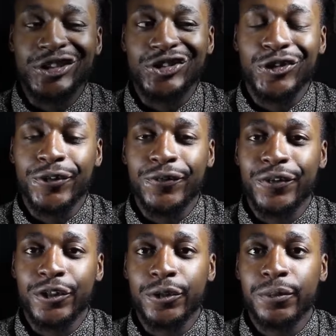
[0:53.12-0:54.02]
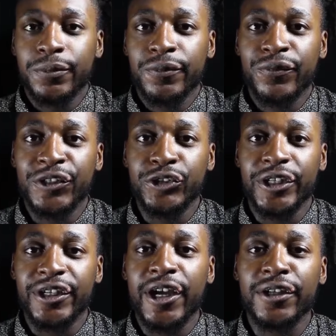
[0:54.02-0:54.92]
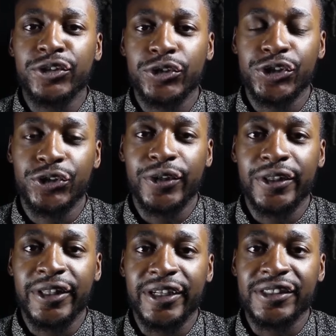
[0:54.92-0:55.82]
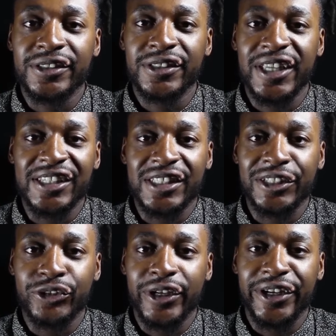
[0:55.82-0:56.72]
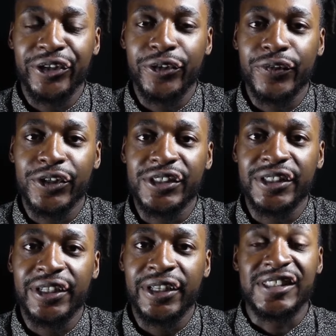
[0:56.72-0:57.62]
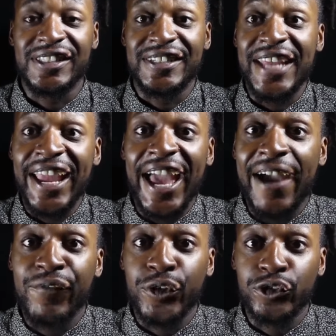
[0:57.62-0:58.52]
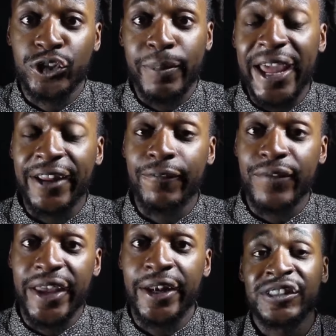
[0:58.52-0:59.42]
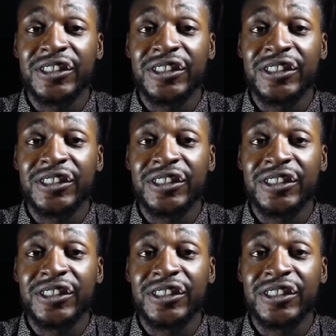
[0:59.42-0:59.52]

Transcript: is a short film featuring a doctoral student that is guest lecturing at a university. This is the day after a traumatic event,